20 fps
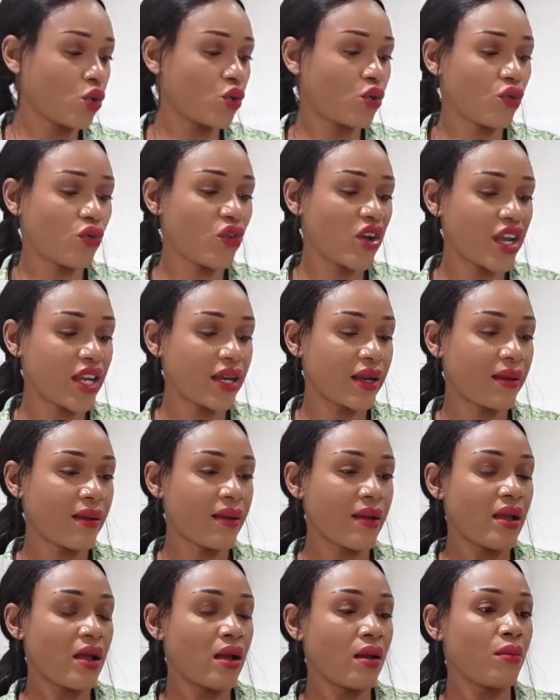green,
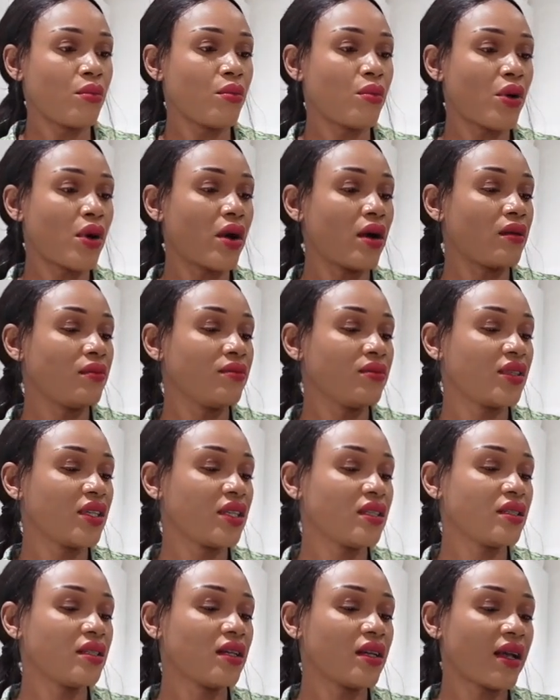but
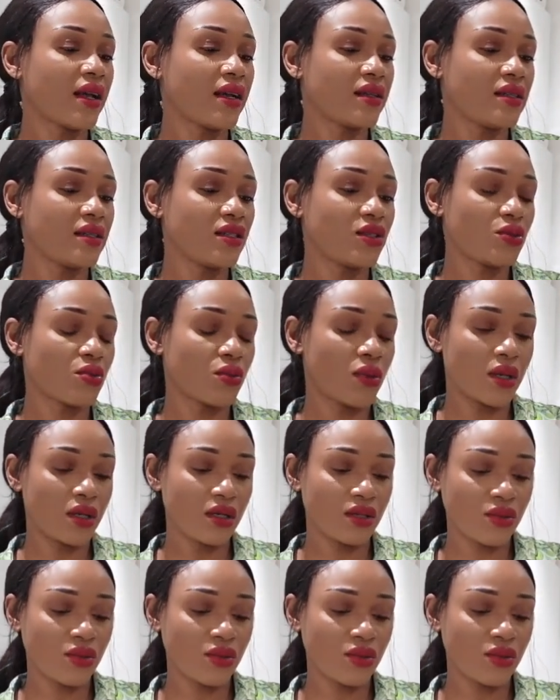they didn't have this one.